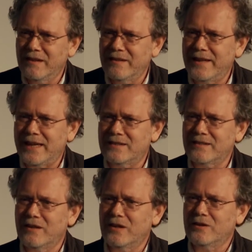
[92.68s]

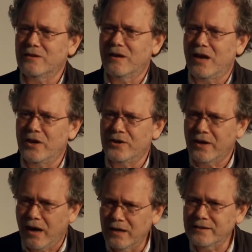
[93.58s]
that an
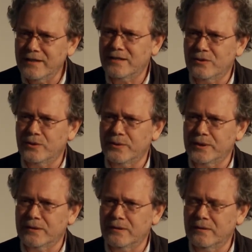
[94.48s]
art
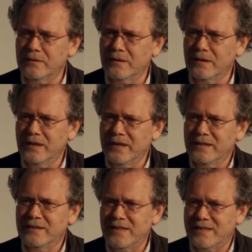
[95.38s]
historian
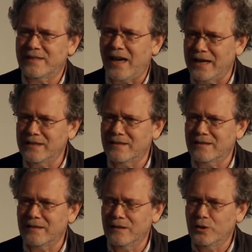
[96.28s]

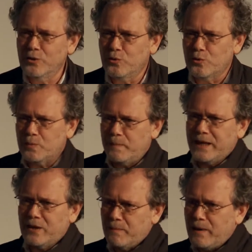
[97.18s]
decides to
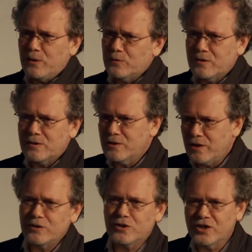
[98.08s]
speak about
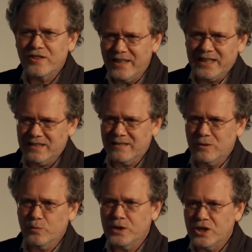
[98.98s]
such
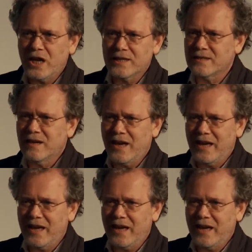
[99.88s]
things which have